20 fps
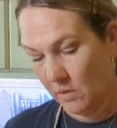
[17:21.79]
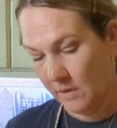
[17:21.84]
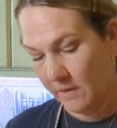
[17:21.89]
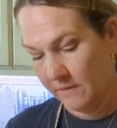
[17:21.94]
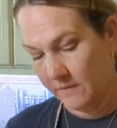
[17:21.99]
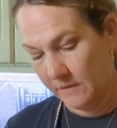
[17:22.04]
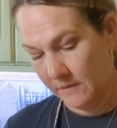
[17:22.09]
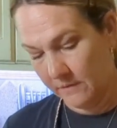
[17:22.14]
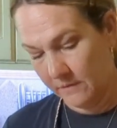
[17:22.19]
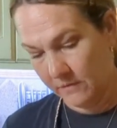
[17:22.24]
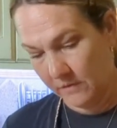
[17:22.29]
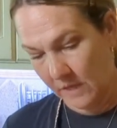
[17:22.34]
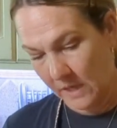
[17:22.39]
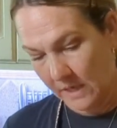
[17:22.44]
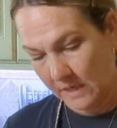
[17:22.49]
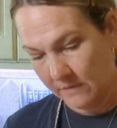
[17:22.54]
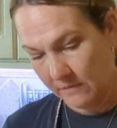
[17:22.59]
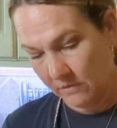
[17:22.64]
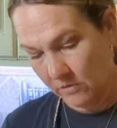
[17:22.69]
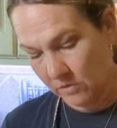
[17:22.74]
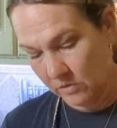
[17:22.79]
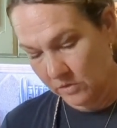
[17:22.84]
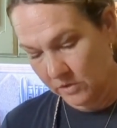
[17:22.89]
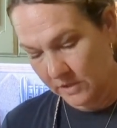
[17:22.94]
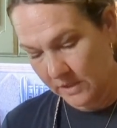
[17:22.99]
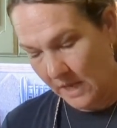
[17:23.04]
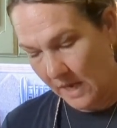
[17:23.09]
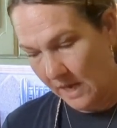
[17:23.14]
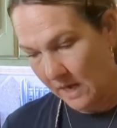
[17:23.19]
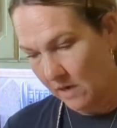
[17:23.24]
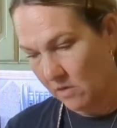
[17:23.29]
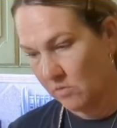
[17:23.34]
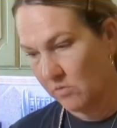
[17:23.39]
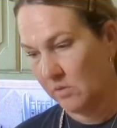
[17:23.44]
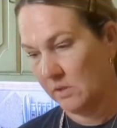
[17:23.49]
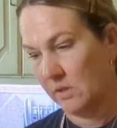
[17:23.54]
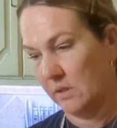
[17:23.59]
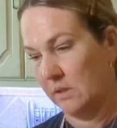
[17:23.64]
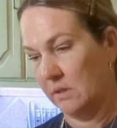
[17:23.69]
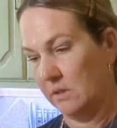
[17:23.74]
of the flavors
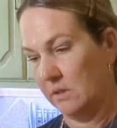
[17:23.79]
out.